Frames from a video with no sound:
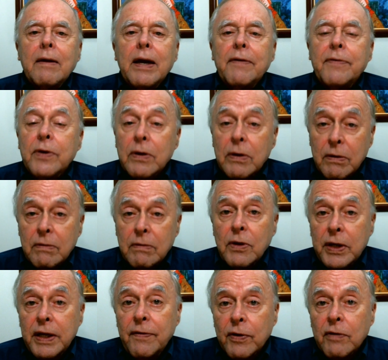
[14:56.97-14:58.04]
if you're
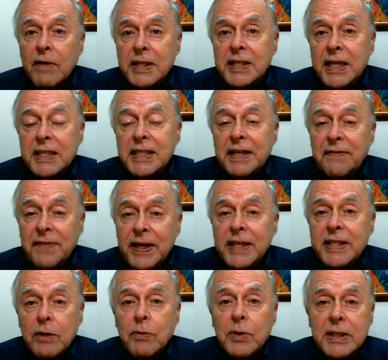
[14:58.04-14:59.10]
looking for a residency
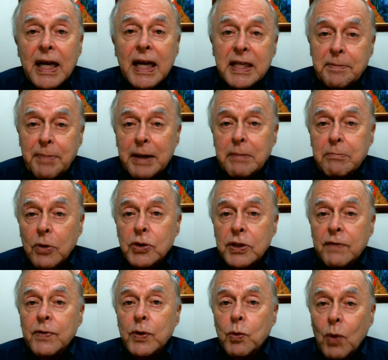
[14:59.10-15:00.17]
visa, which I expect
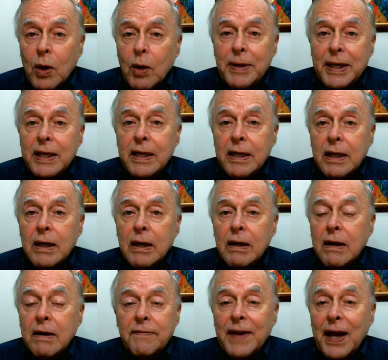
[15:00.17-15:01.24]
most of you will be,
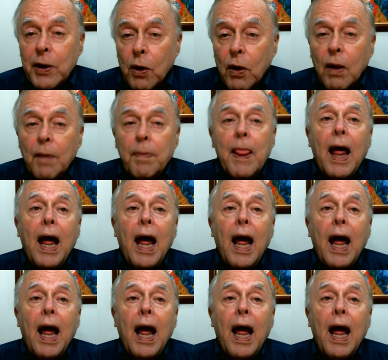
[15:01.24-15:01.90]
or if not all,